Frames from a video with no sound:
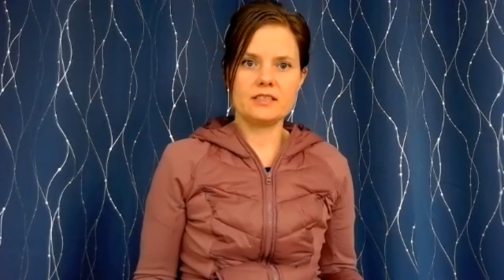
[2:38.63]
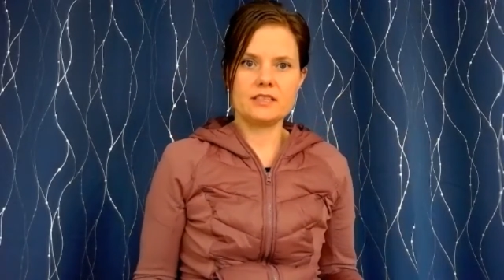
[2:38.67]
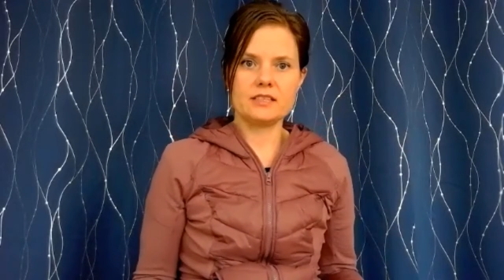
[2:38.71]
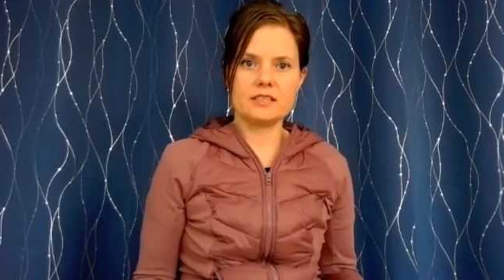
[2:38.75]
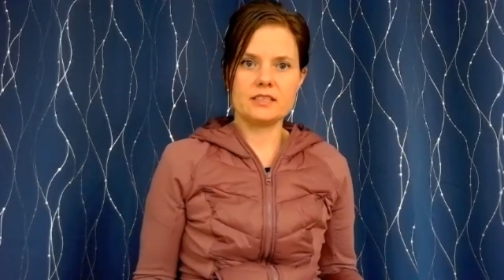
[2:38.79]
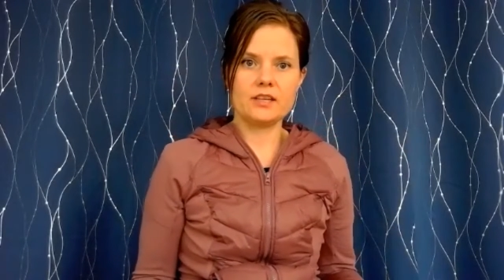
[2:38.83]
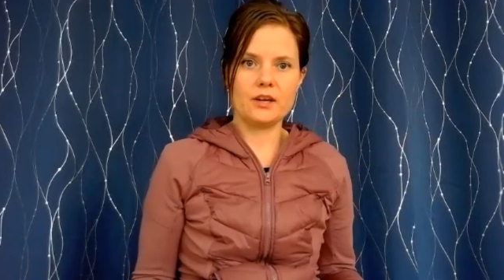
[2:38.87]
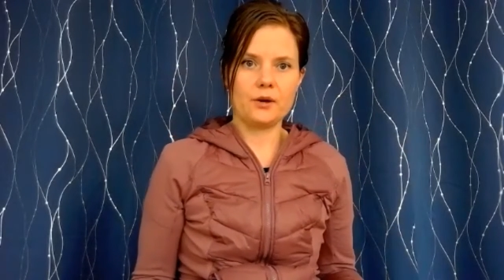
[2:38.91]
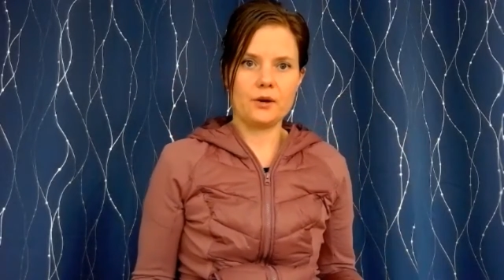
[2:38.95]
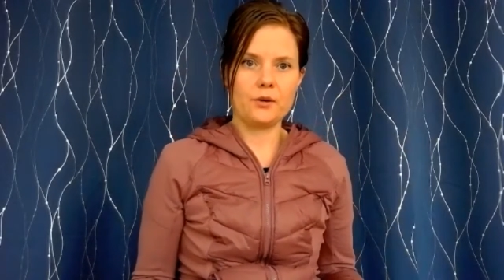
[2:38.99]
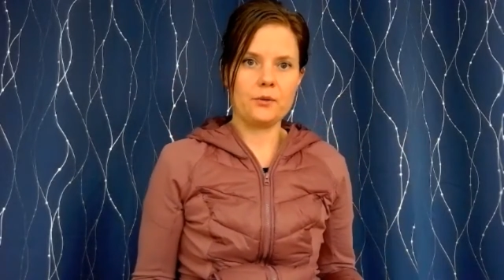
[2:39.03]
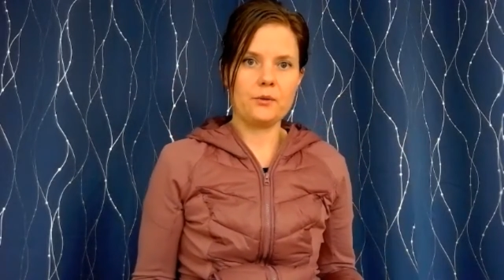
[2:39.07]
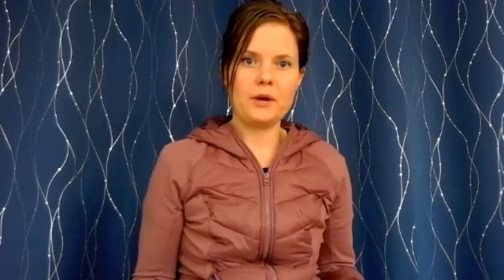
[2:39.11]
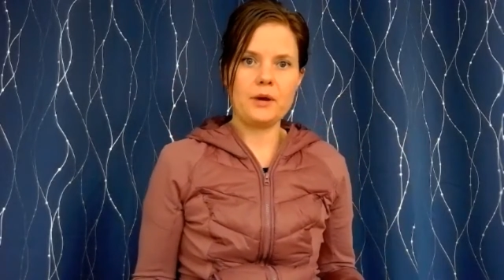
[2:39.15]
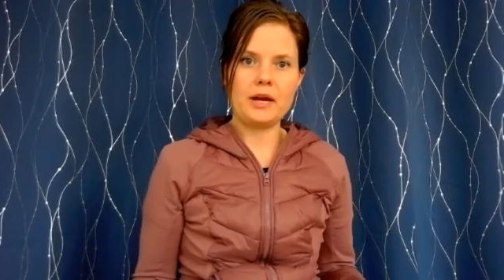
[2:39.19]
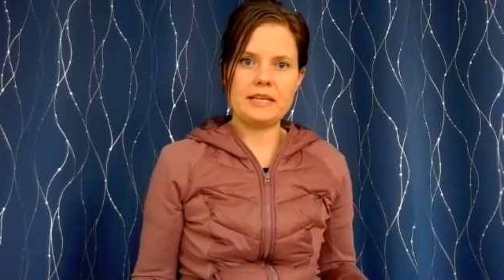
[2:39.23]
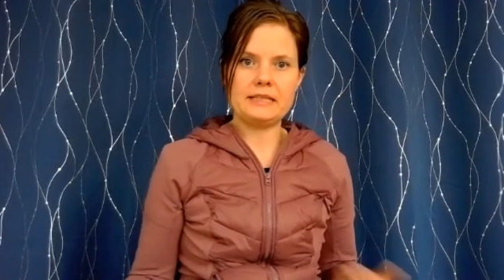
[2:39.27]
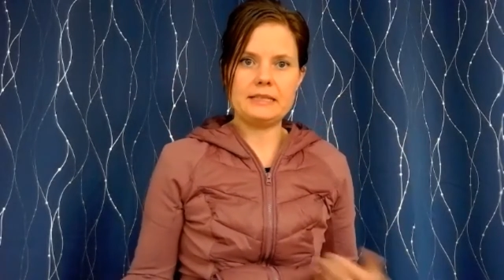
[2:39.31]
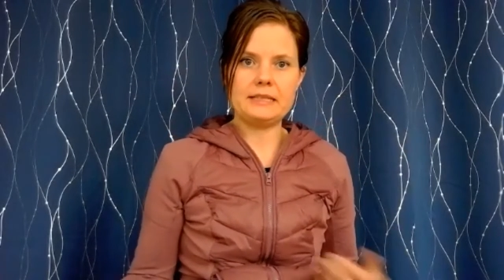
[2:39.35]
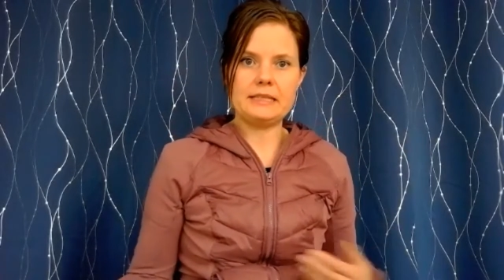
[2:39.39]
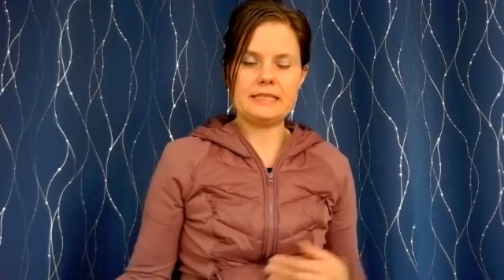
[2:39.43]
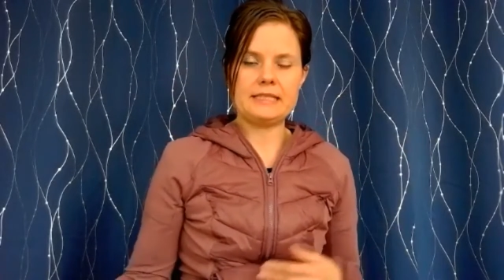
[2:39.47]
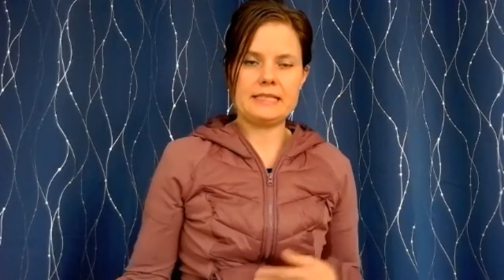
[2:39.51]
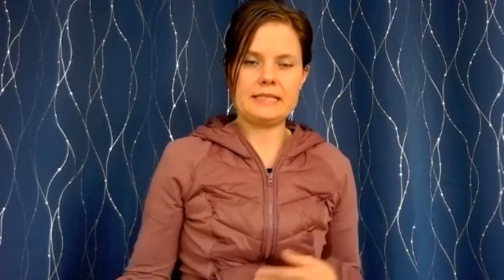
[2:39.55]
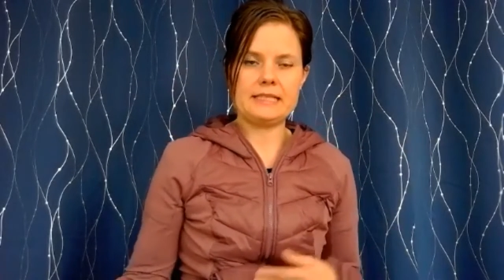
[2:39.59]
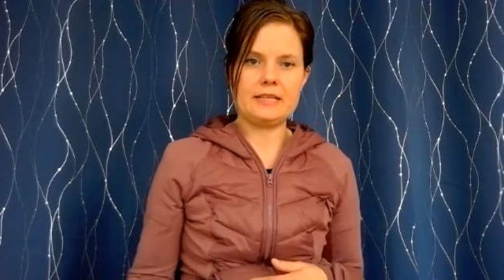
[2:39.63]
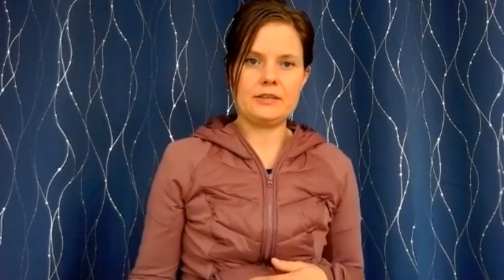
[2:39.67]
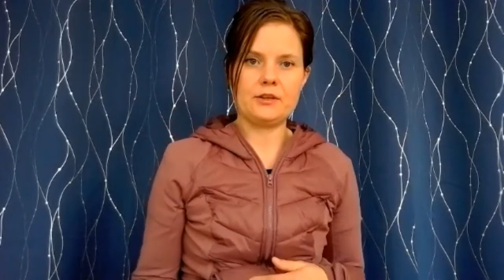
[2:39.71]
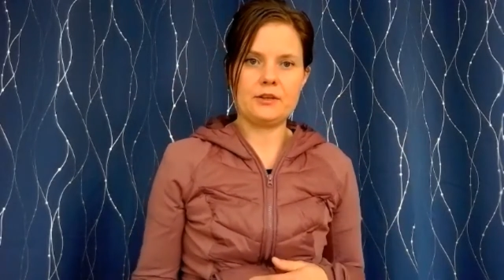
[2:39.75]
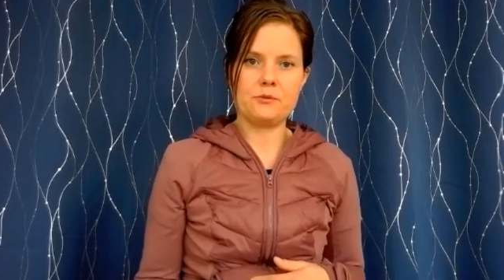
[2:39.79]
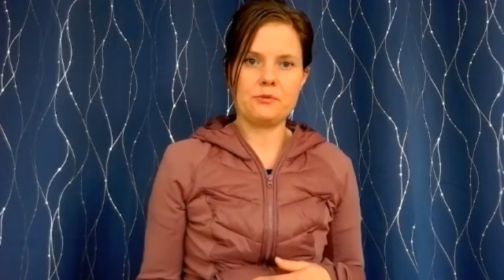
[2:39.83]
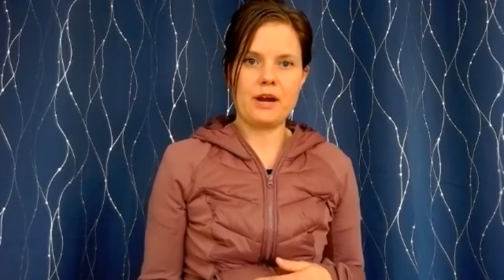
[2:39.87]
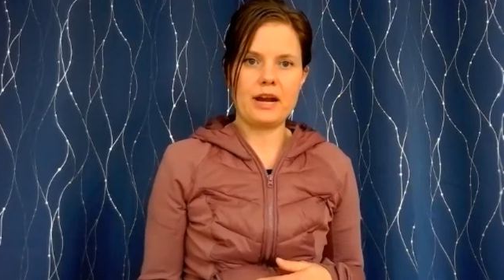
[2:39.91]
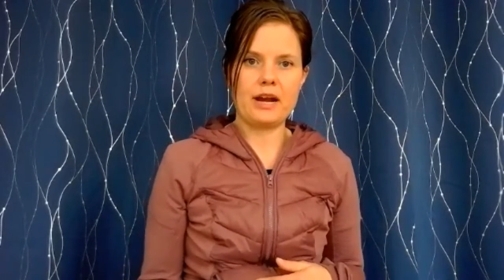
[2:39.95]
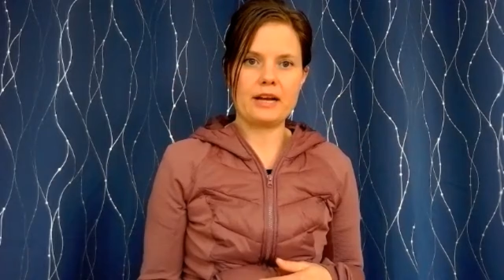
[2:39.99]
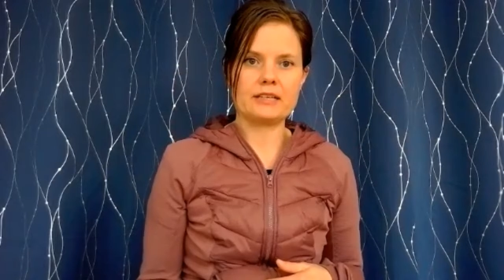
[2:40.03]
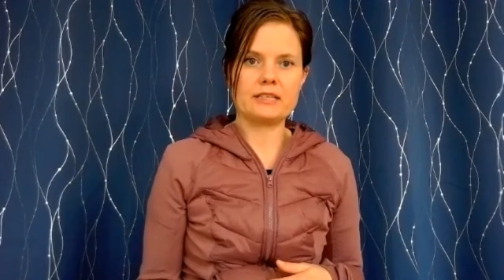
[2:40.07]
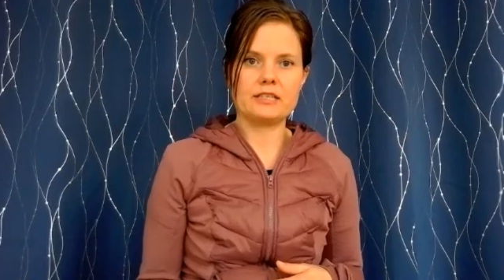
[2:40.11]
to go and see their
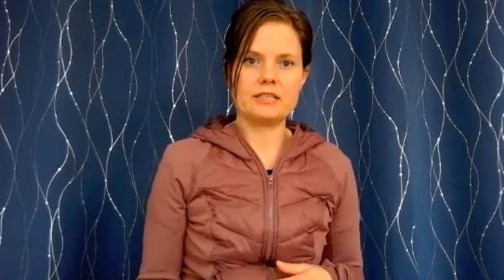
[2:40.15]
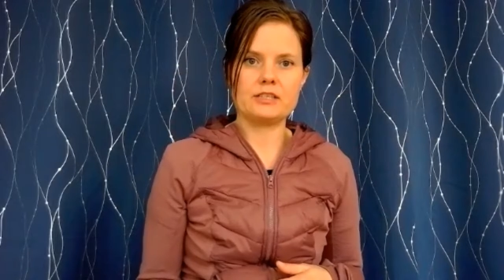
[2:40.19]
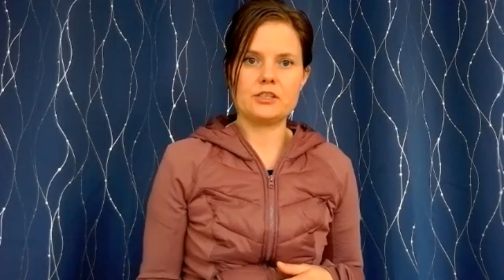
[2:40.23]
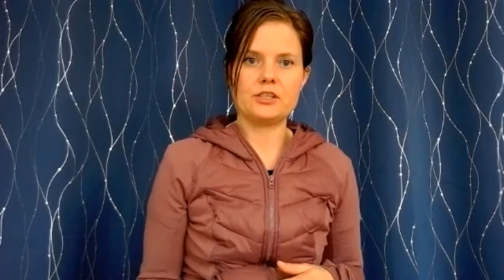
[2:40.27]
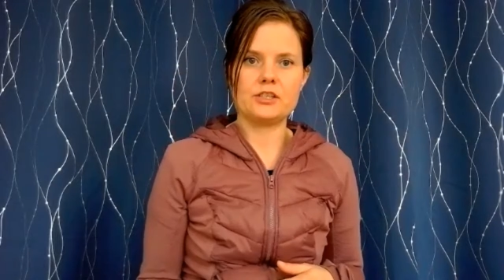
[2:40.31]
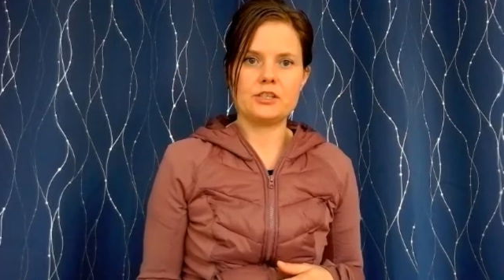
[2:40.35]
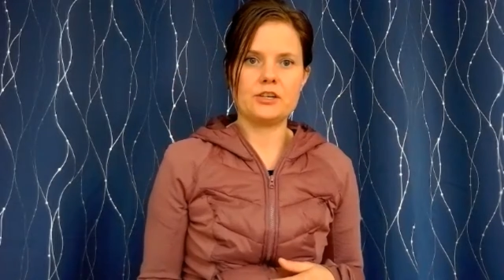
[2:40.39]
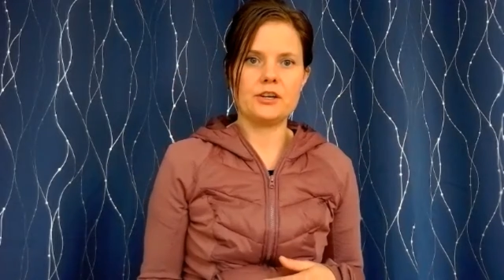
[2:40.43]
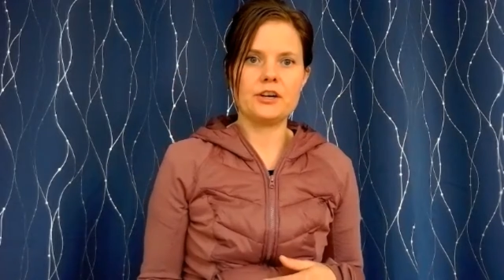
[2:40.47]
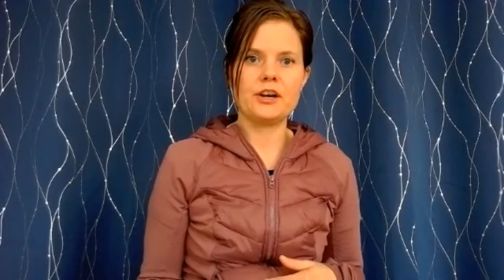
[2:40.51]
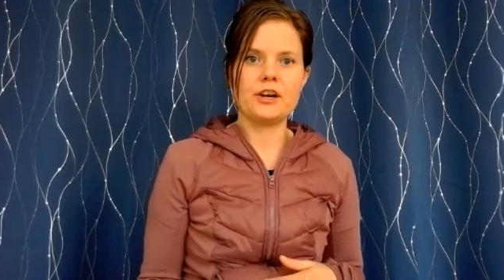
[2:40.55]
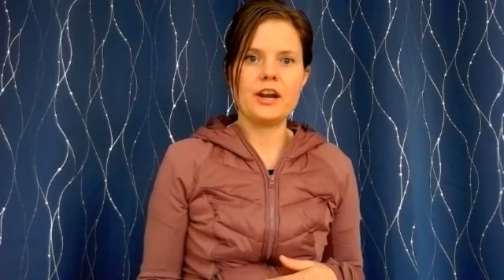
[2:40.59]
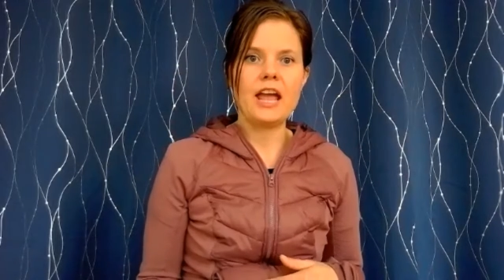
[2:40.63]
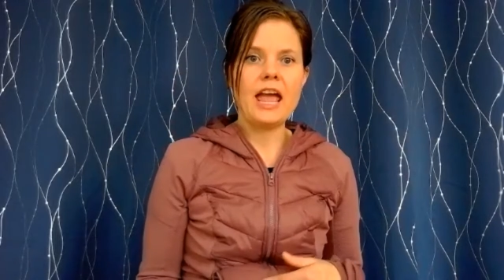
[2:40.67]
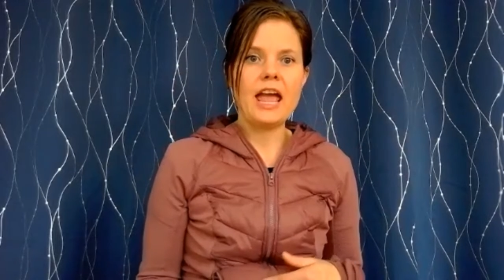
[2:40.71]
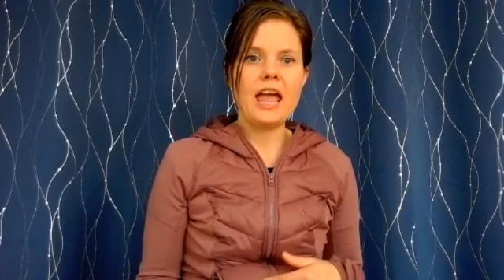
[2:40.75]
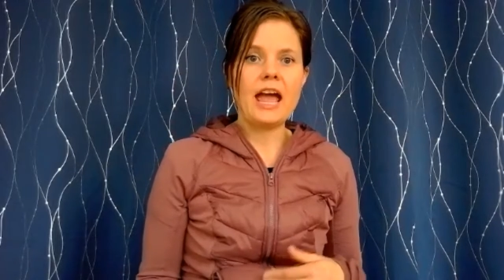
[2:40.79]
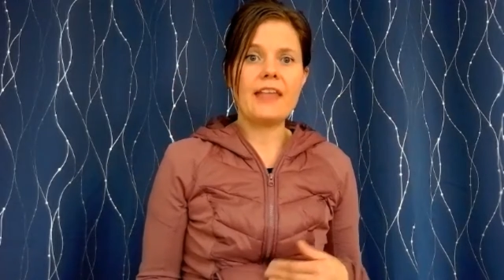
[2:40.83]
practitioner,